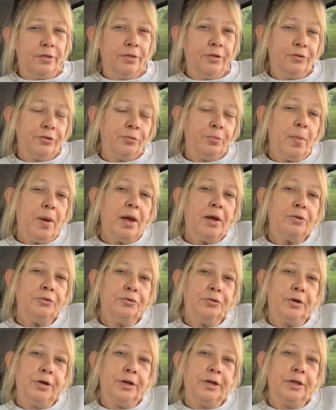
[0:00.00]
The small
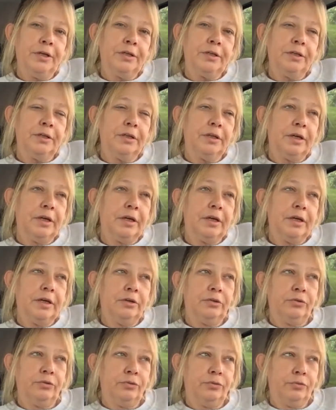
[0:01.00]
drink
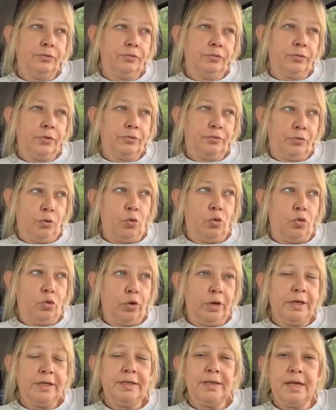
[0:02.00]
is
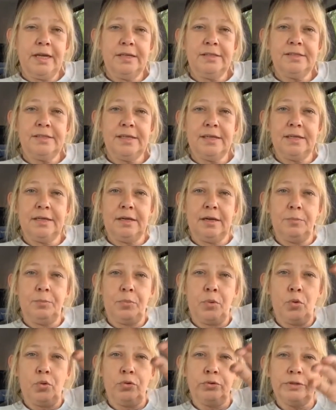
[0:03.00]
full. He takes it,
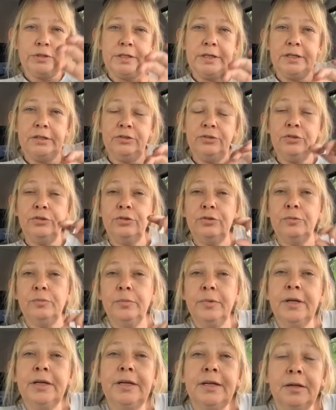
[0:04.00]
pours it into the
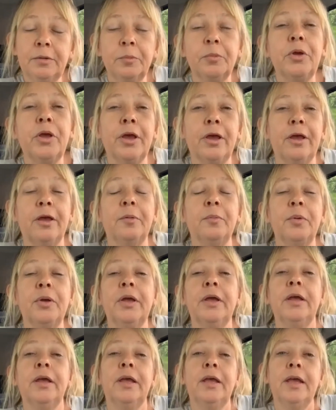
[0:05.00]
medium cup,
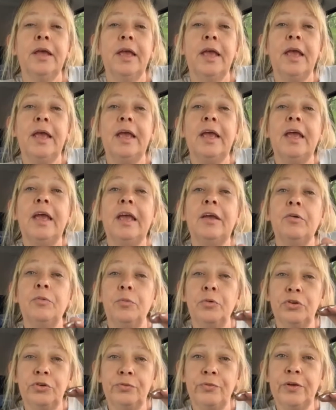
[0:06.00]

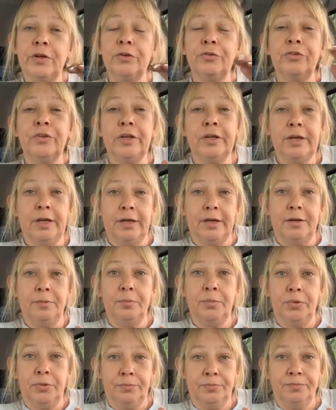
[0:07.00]
which fills it up.
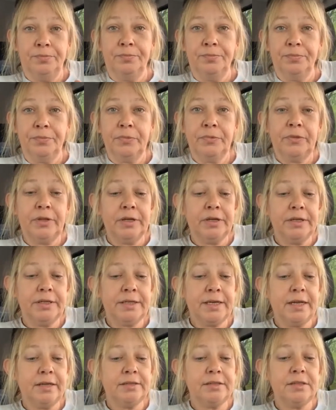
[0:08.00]
Then he
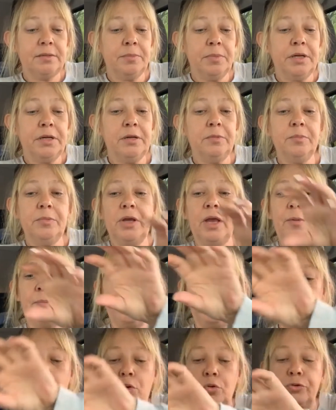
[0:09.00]
takes the medium cup
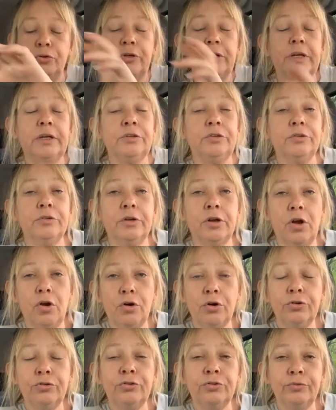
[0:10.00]
and pours it into the
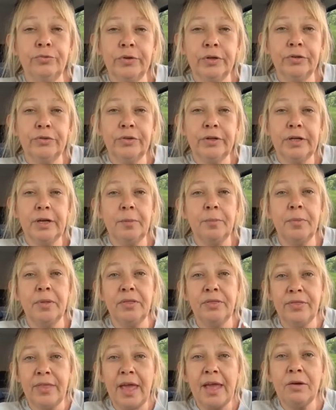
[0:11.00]
large and fills it up.
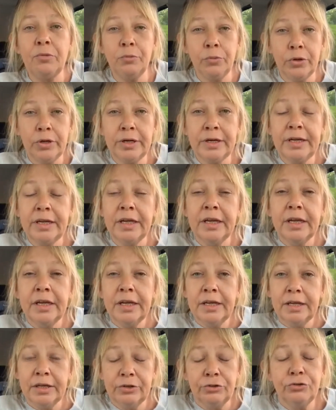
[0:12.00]
And that really
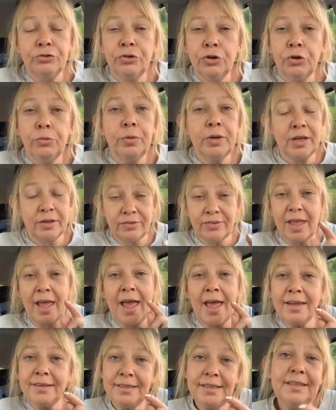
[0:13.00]
is true because
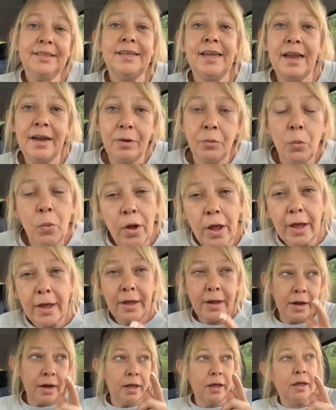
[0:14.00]
I did that at,
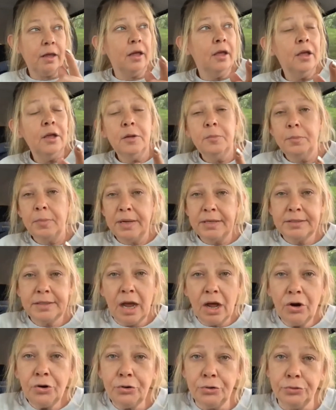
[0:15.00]
at uh,
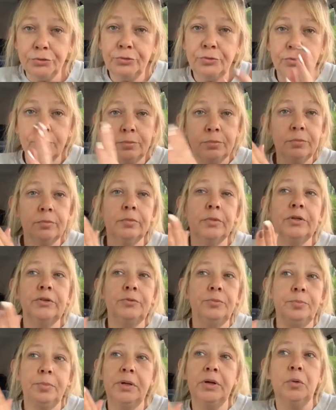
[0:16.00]
McDonald's.
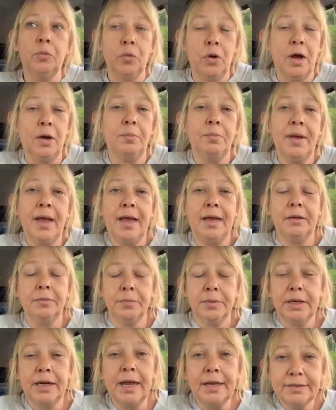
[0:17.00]
It's been a while back,
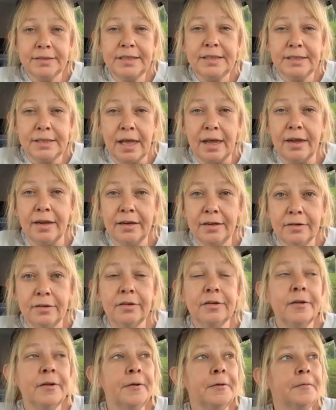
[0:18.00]
but I did that.
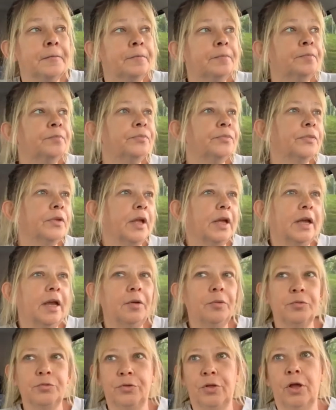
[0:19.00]
I
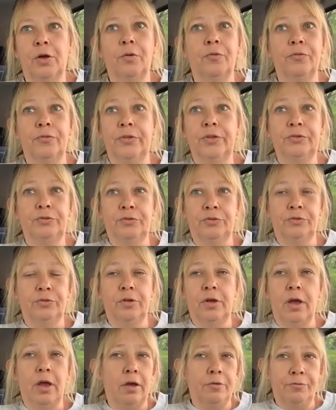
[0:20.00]
was like, this
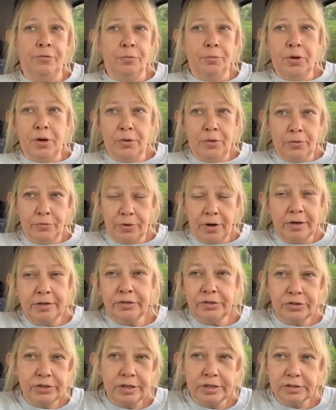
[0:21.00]
from now on, I
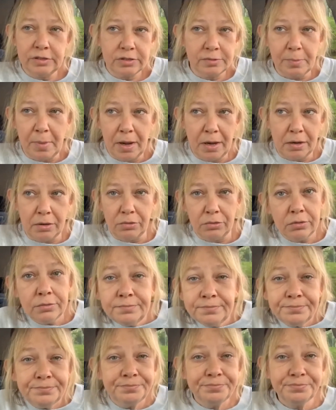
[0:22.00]
just get smile
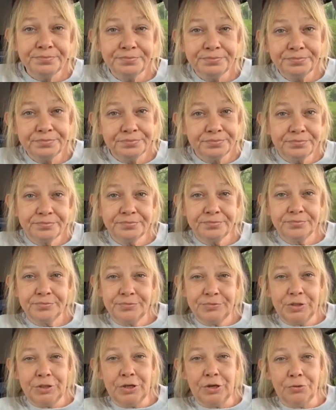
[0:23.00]

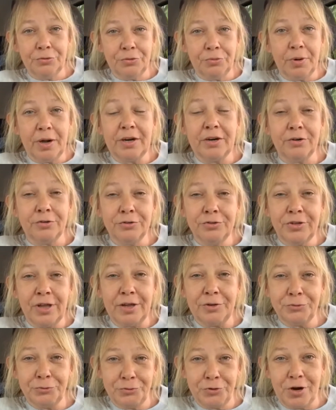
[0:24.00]
you know, the regular
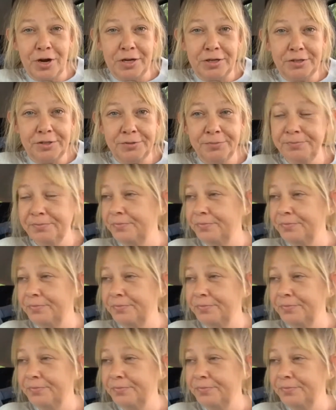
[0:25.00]
size drink.